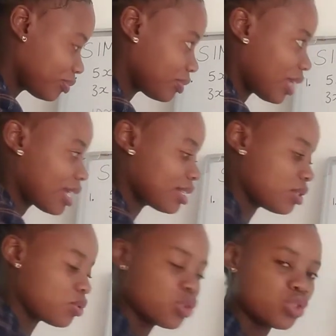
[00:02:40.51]
X
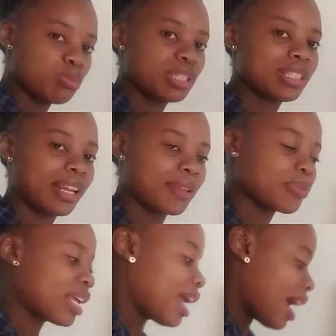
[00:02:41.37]
is going to be 3.
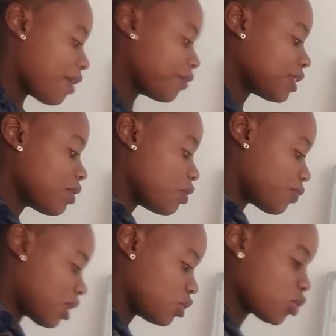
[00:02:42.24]
After you
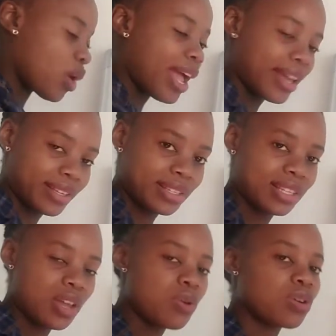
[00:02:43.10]
find your x,
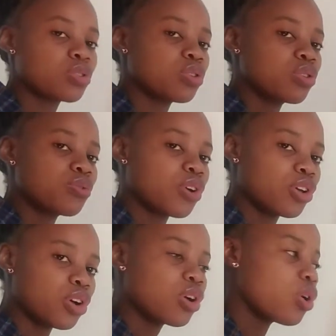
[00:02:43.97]
now we're going to look for
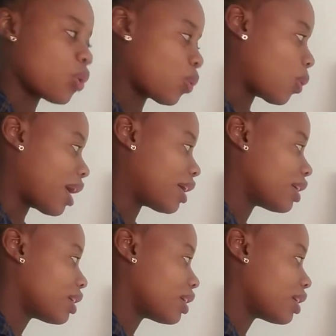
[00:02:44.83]
your y.